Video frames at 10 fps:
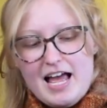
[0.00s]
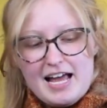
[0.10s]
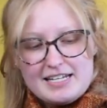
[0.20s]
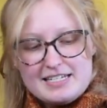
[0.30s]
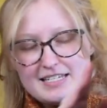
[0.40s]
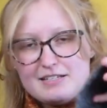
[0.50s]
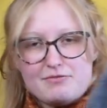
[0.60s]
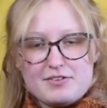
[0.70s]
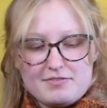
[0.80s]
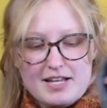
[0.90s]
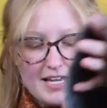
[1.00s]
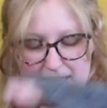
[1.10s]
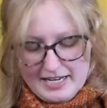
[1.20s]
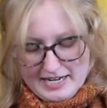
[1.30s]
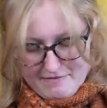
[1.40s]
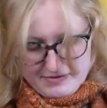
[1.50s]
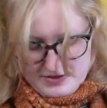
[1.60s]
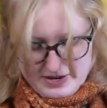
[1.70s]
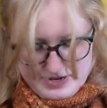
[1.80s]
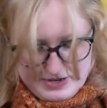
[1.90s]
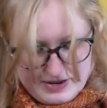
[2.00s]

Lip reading: and it's still full of lichen and everything.